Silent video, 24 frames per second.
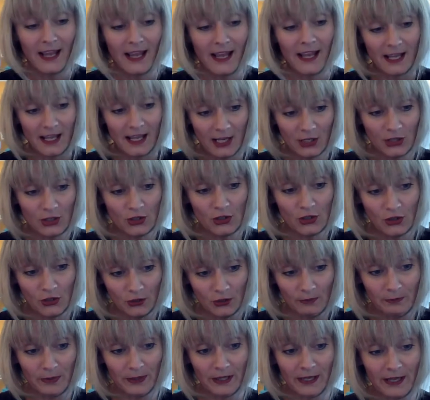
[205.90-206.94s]
It
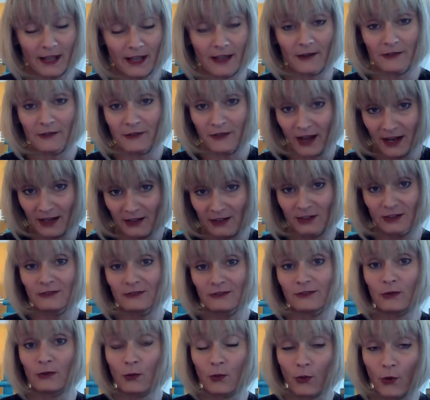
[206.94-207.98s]
should be effective
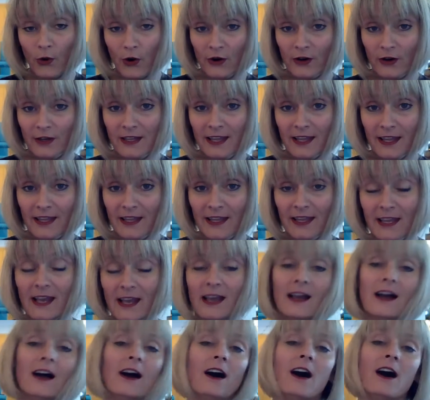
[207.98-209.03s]
working
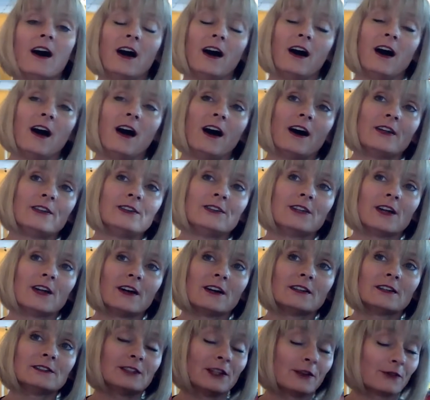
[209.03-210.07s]

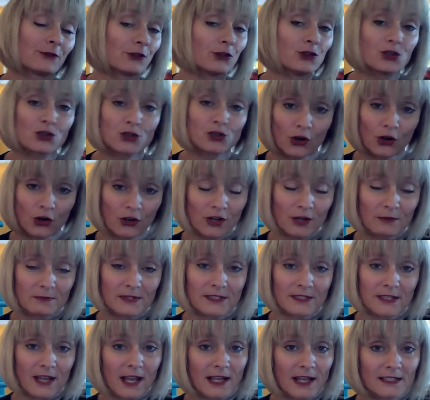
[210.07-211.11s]
under different
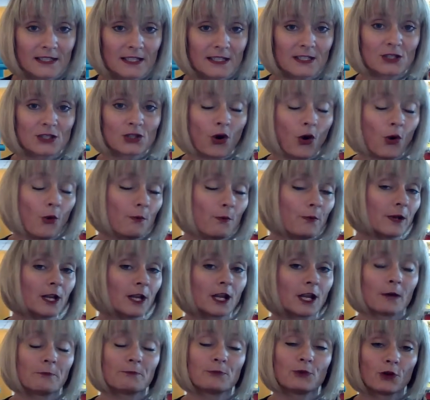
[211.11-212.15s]
circumstances, opening
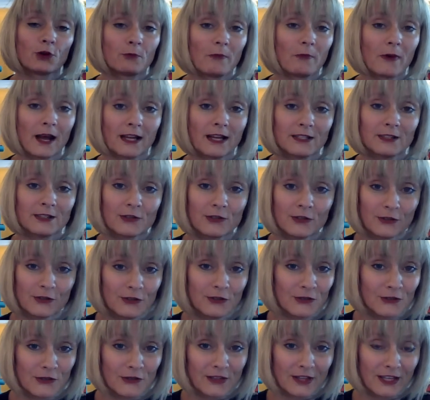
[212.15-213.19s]
up your mind to
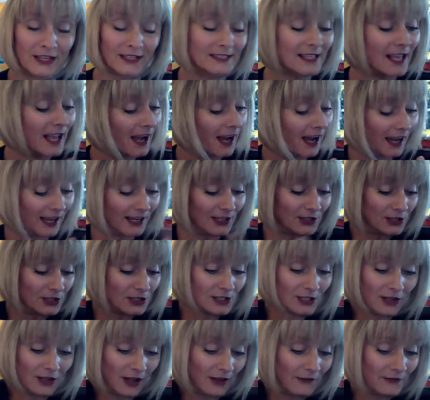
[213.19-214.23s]
new things. I just
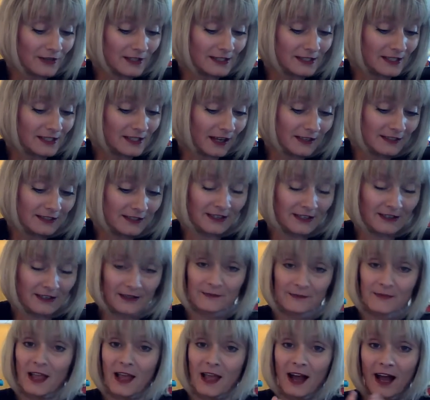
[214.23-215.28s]
love this idea.
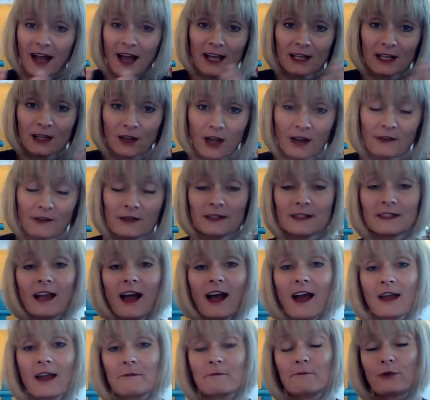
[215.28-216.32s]
I love it.
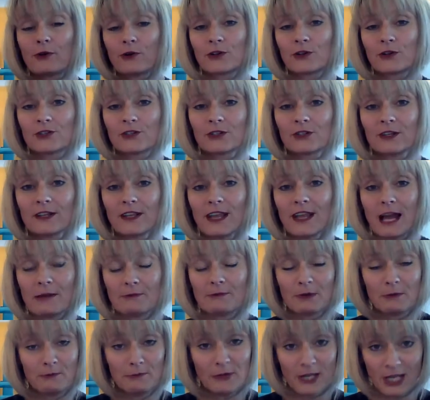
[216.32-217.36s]
I'm
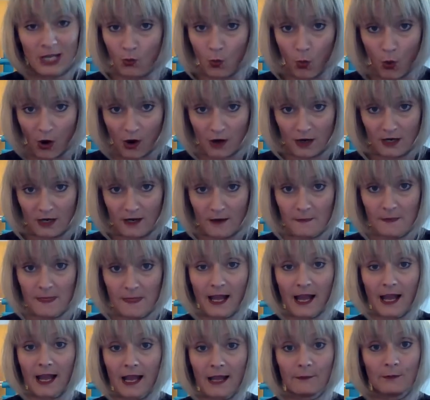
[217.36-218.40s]
a big walker.
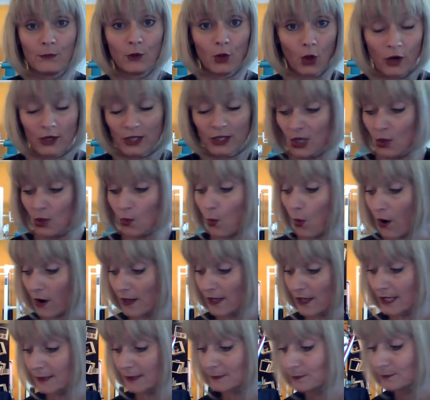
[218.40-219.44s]
I'm Nordic walking